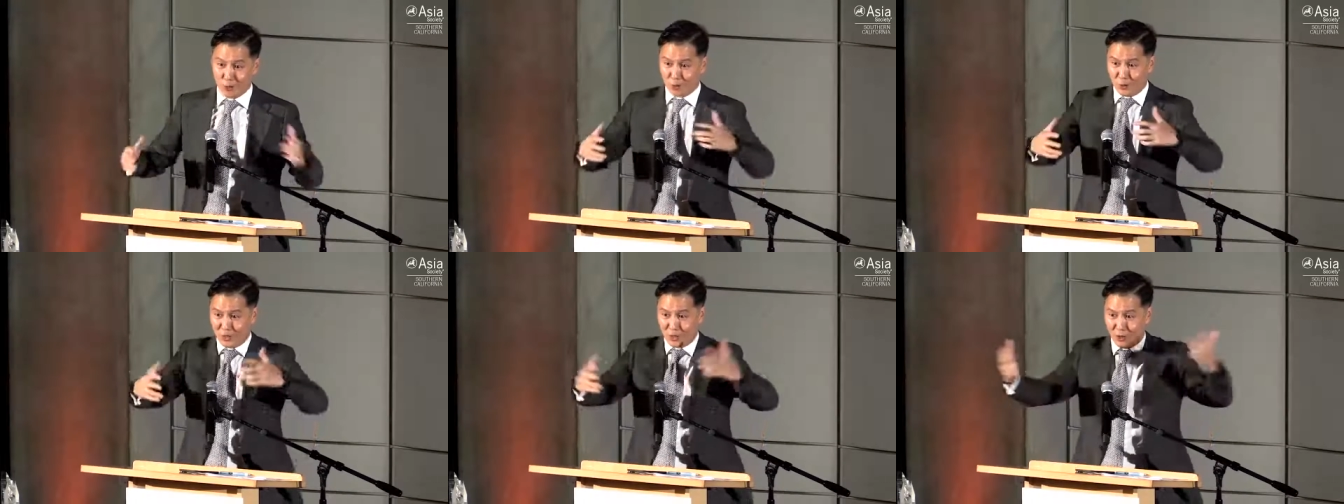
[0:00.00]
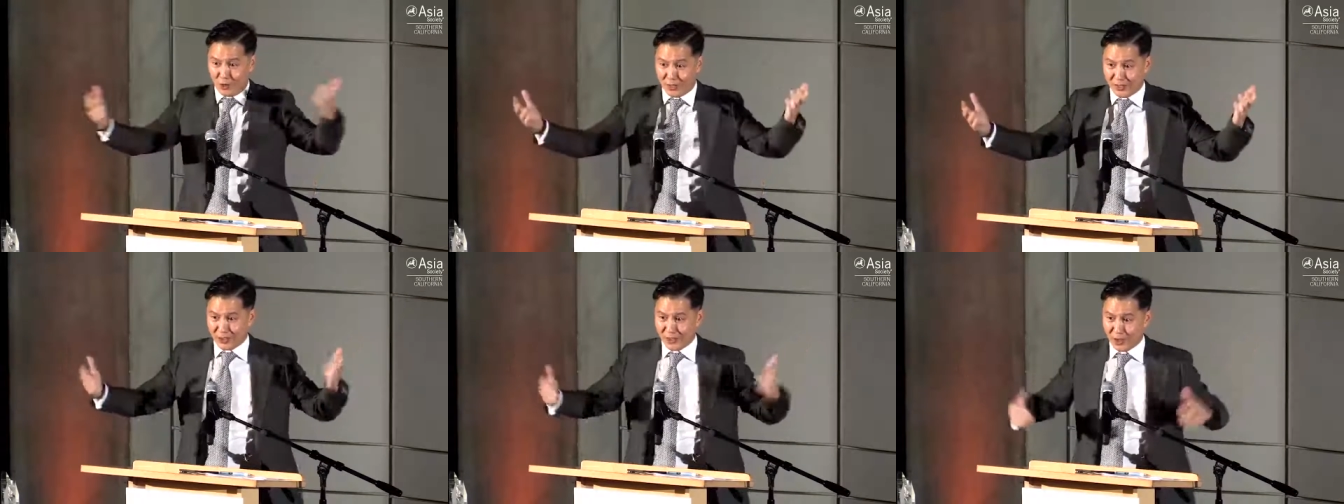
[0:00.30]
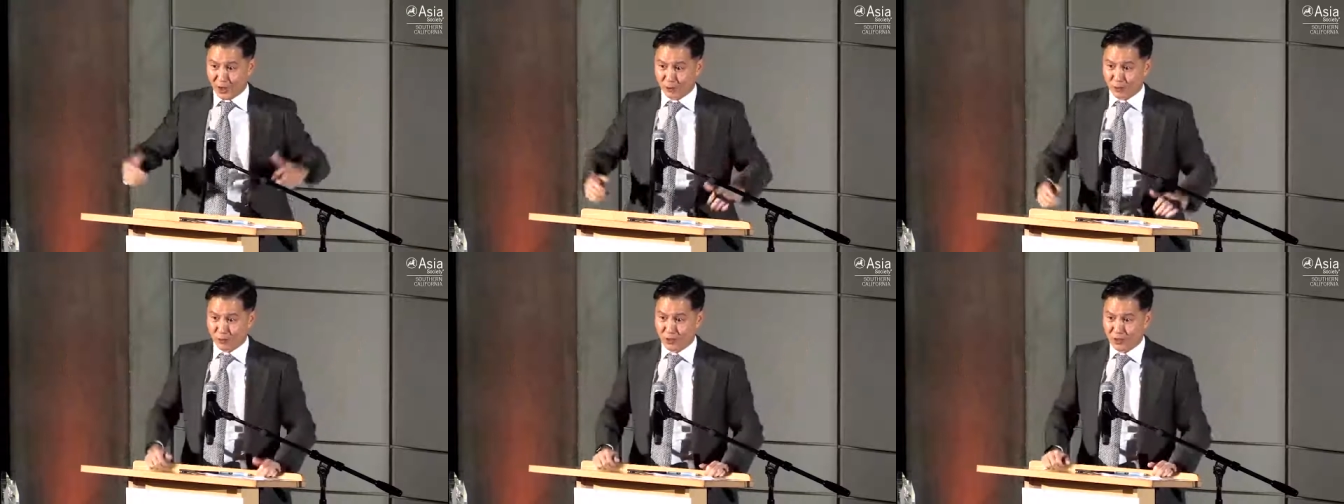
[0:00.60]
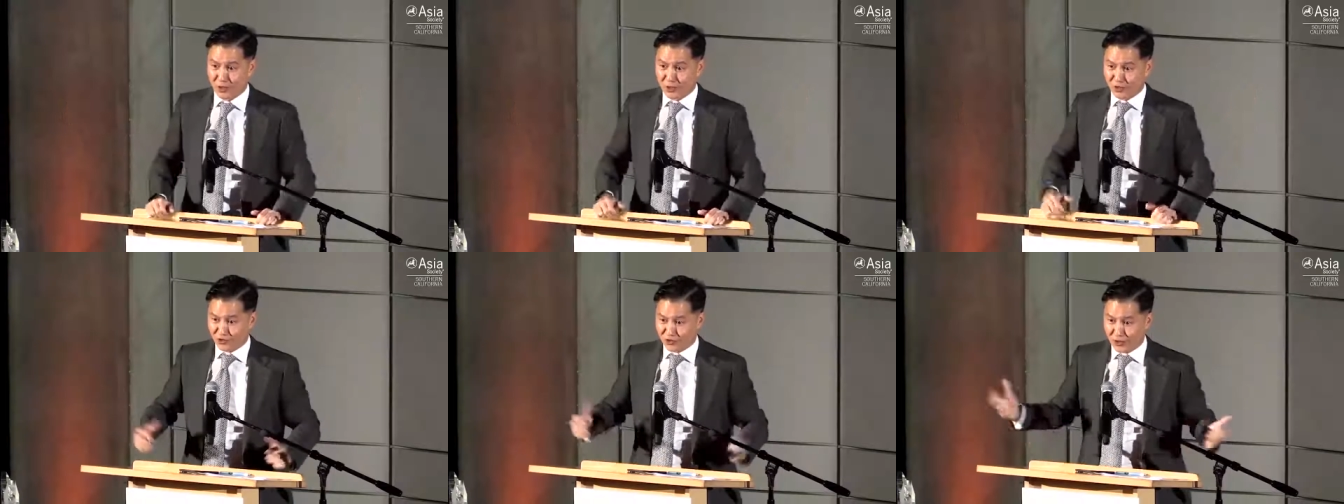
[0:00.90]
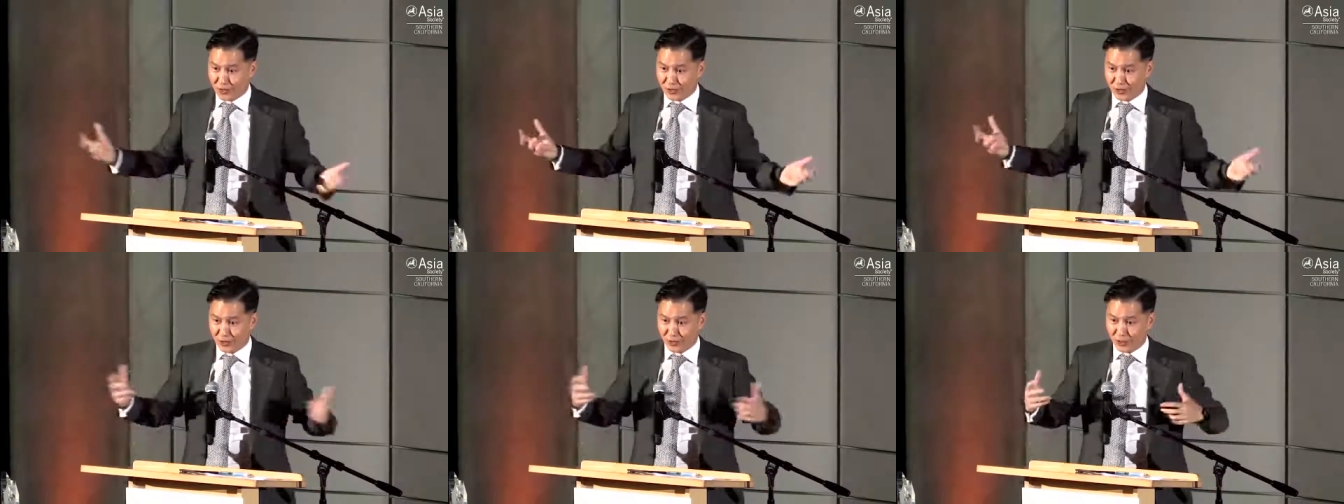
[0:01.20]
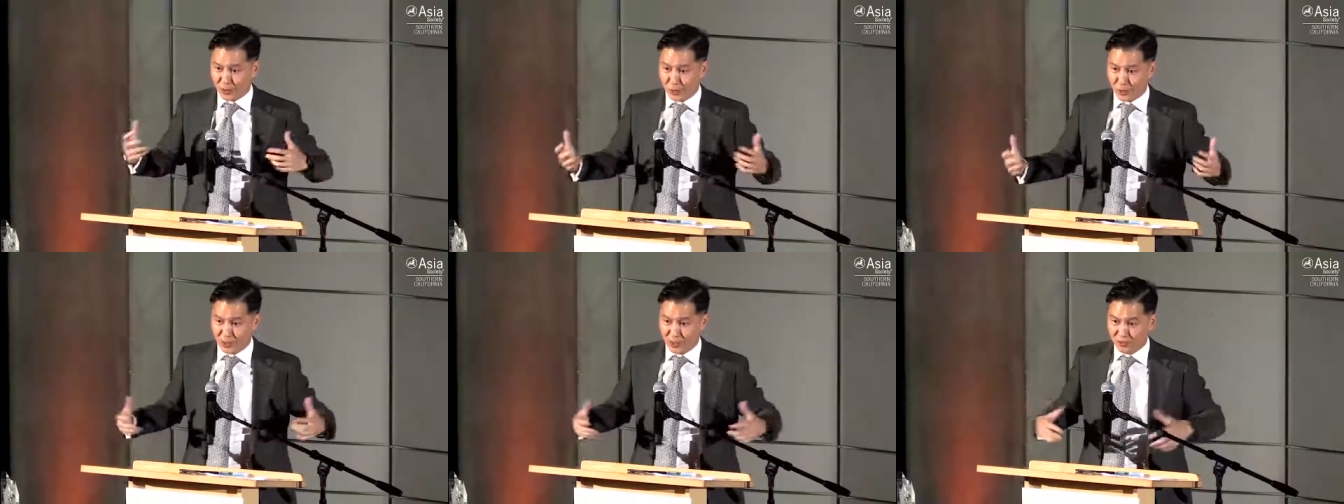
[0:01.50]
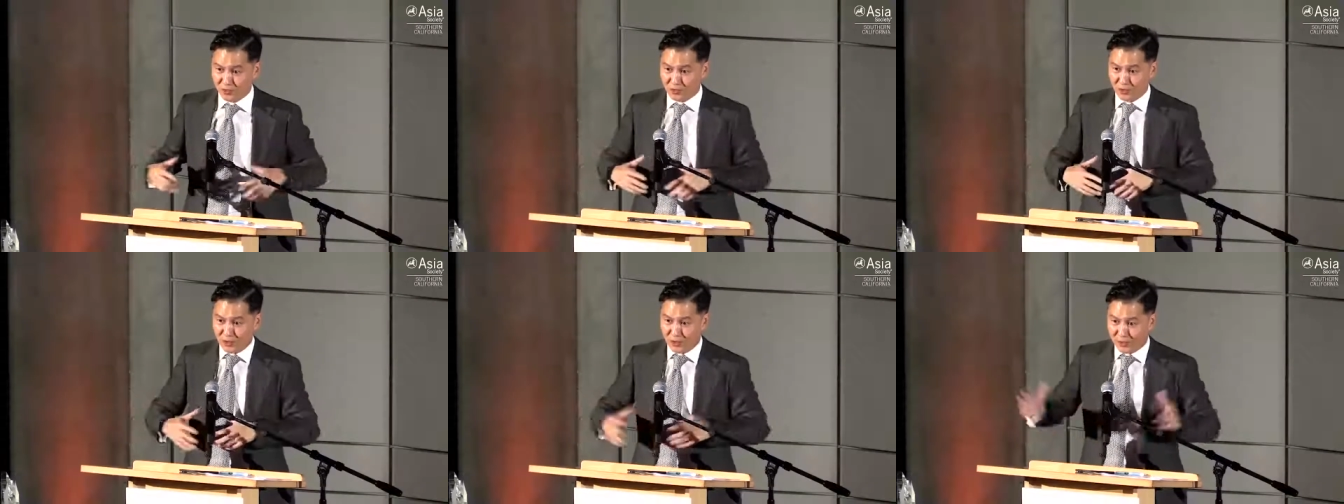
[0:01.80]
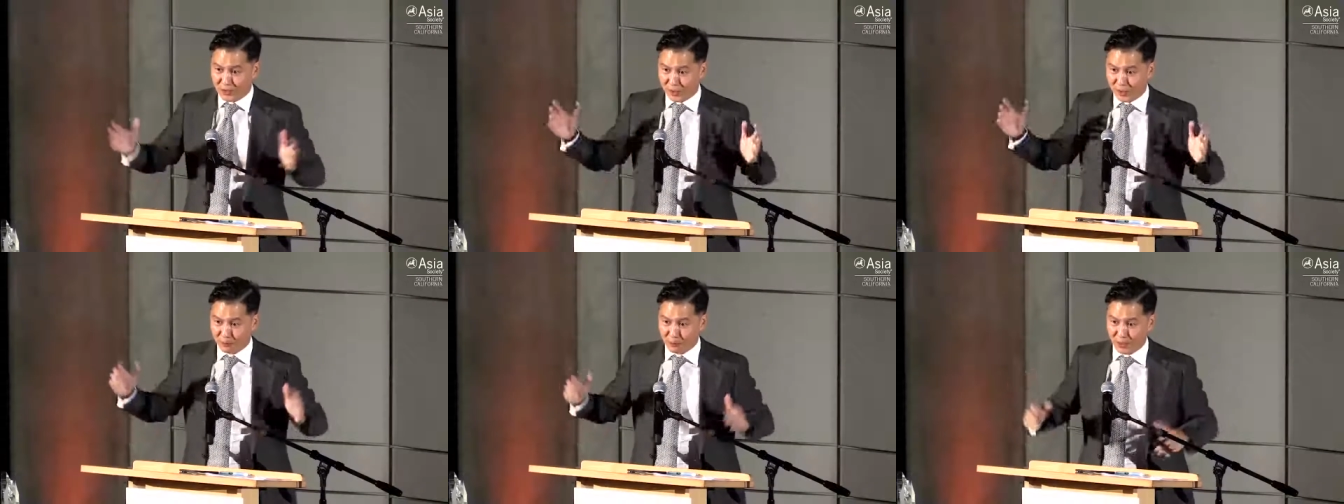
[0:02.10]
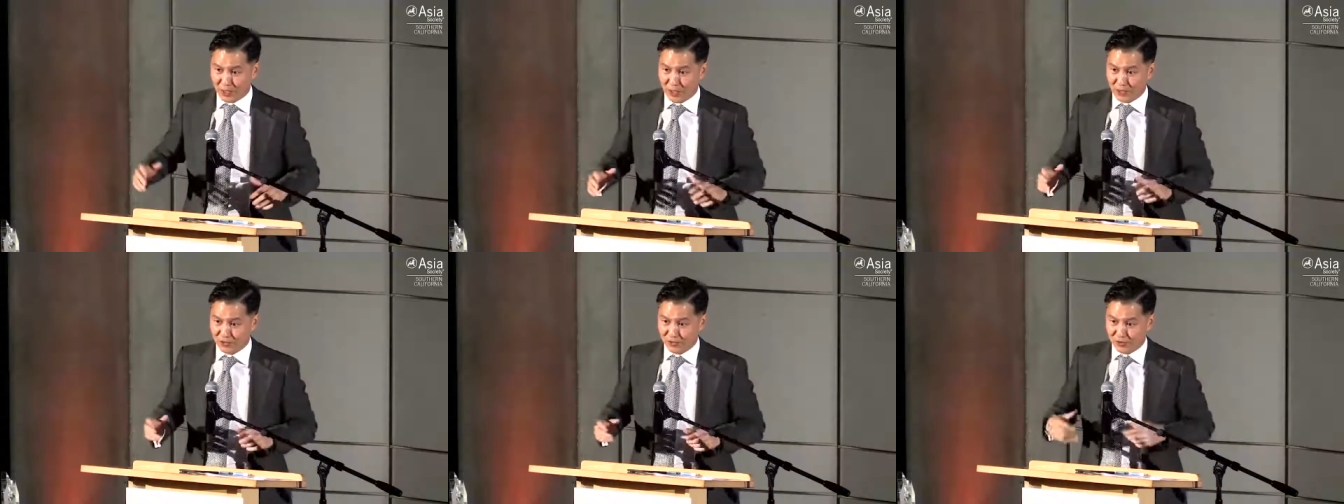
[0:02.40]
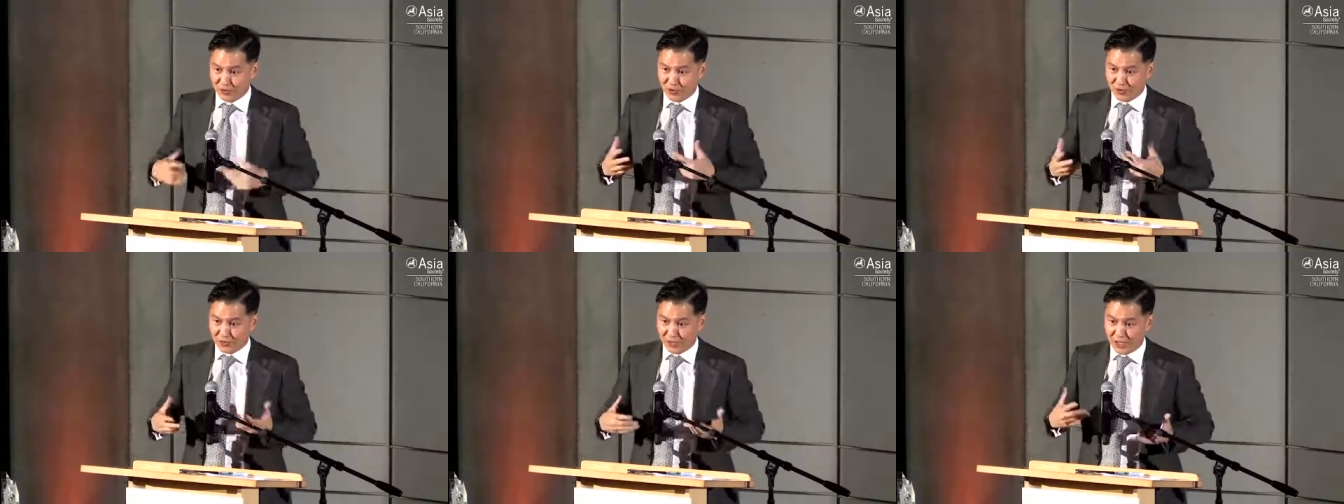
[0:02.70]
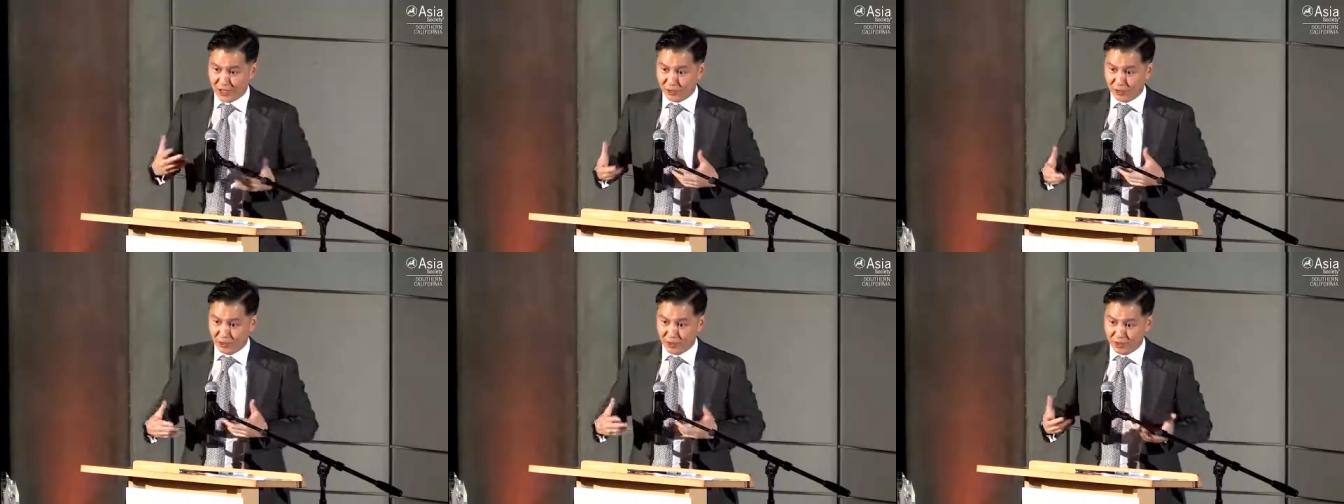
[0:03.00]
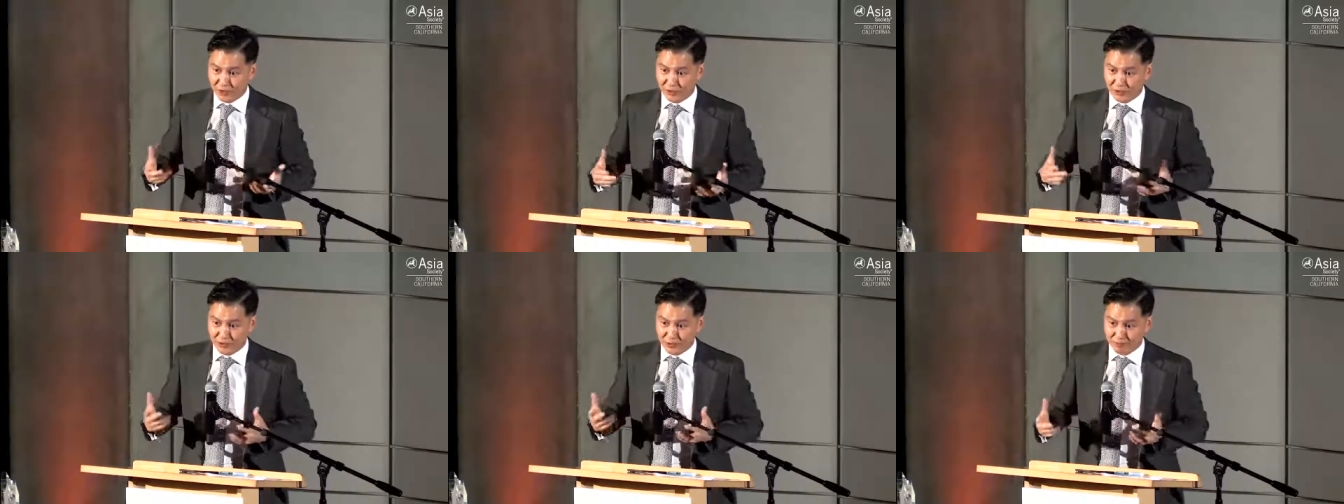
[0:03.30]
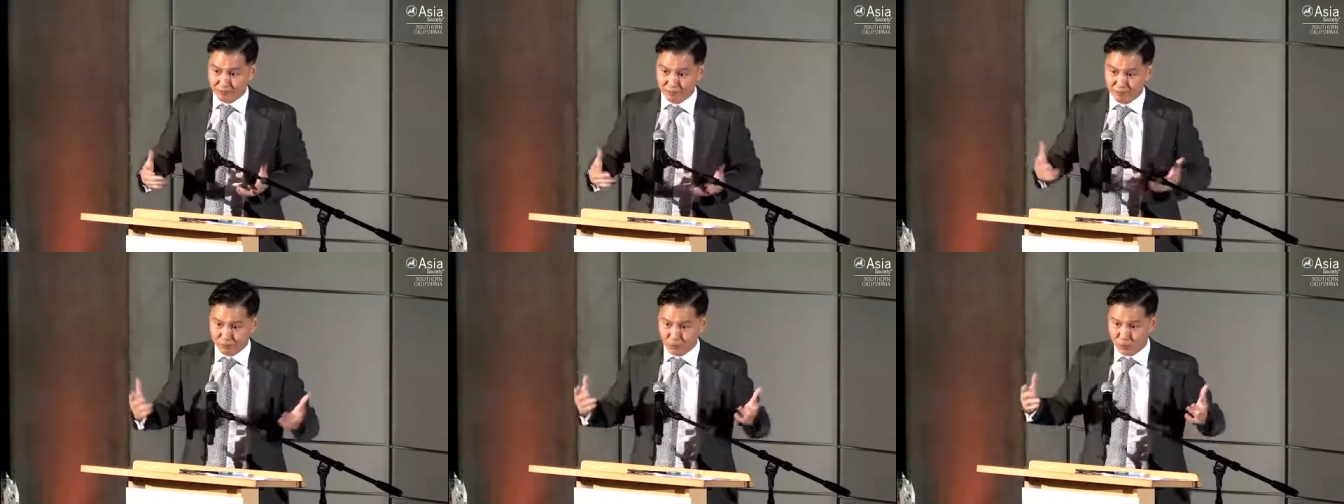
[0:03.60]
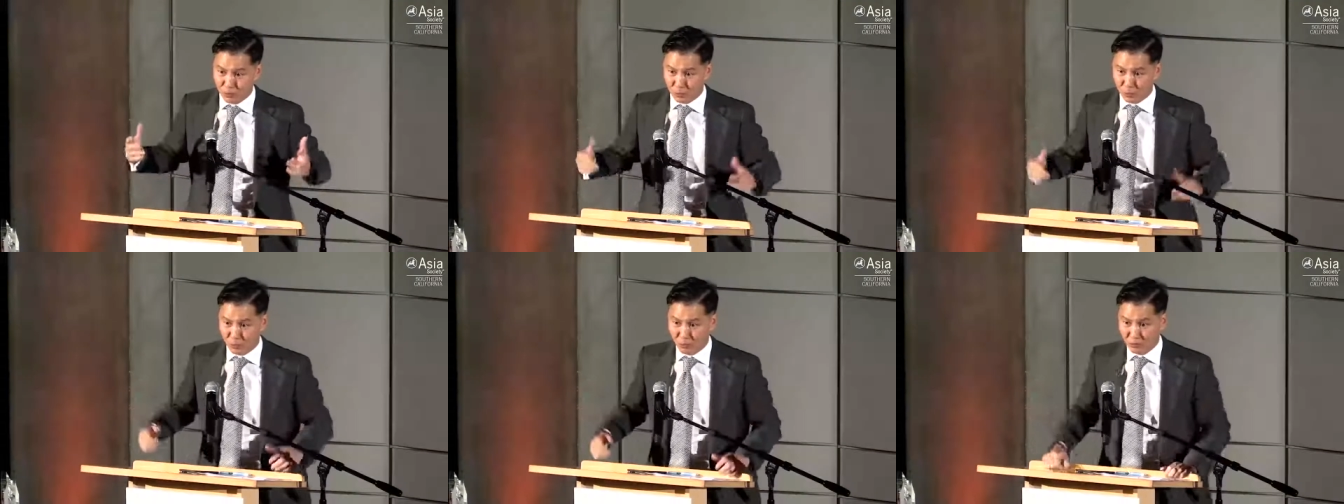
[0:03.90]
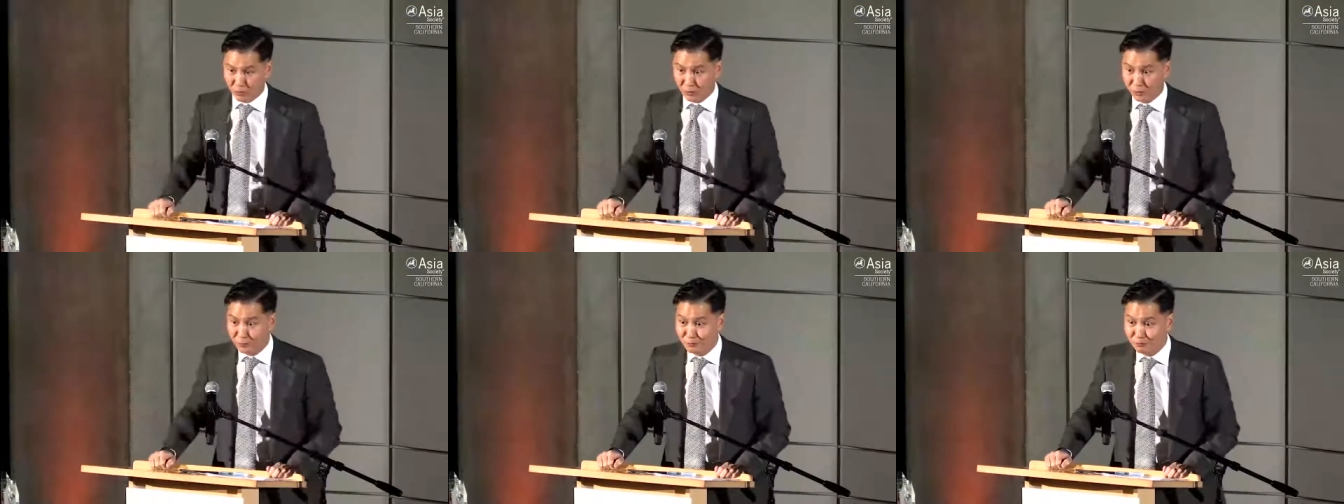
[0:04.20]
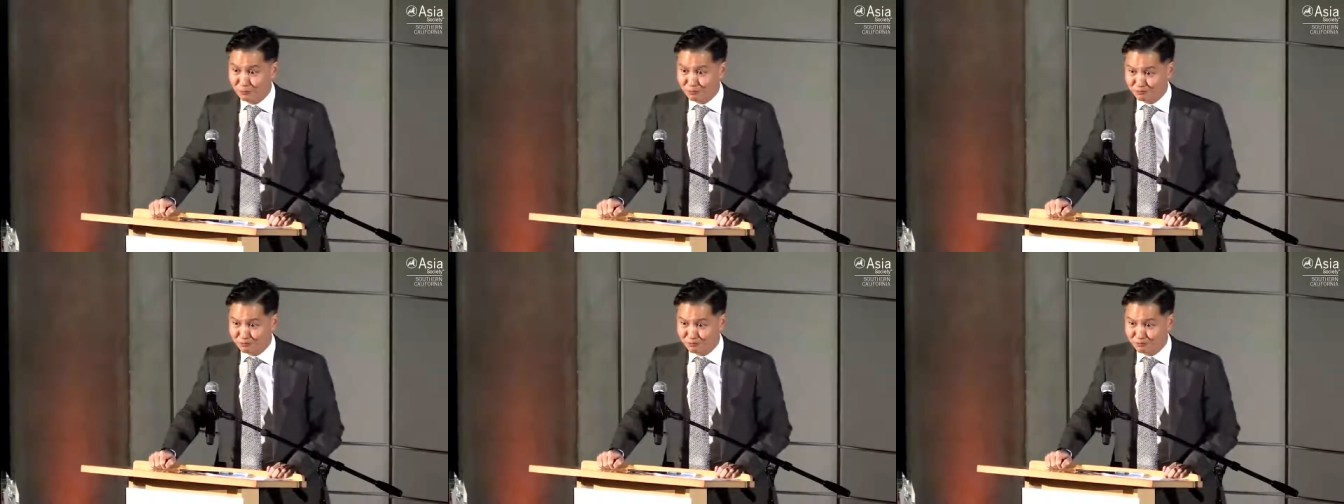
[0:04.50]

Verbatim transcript: we all can help China and US get past this adolescent quarrel.